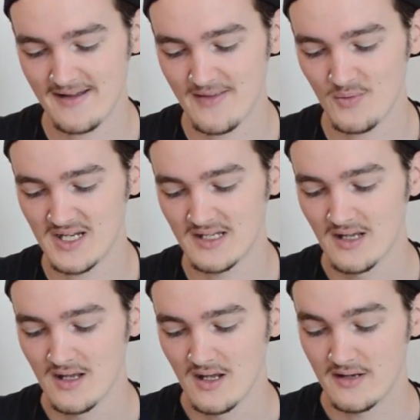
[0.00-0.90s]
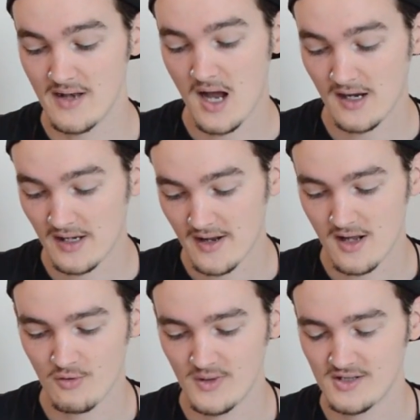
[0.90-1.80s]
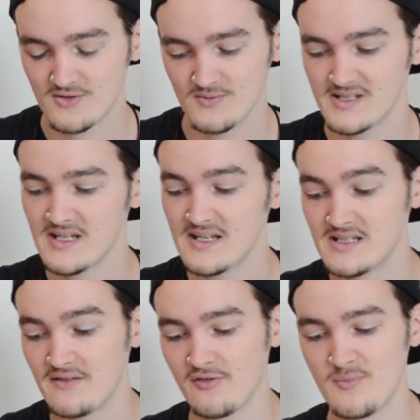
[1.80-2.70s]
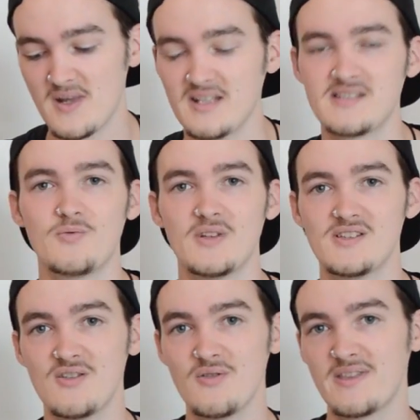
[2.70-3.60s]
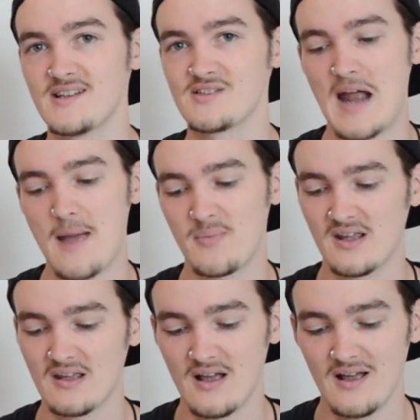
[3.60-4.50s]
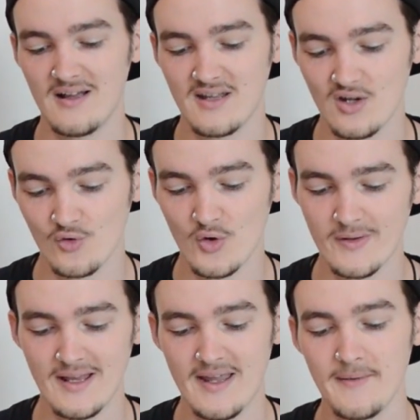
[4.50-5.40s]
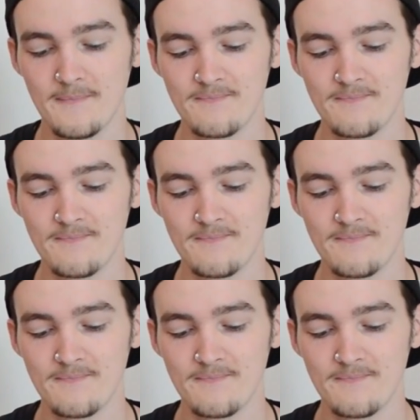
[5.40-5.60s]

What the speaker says: And then we did Nagara, which was easy for me. It's when two things are happening congruently.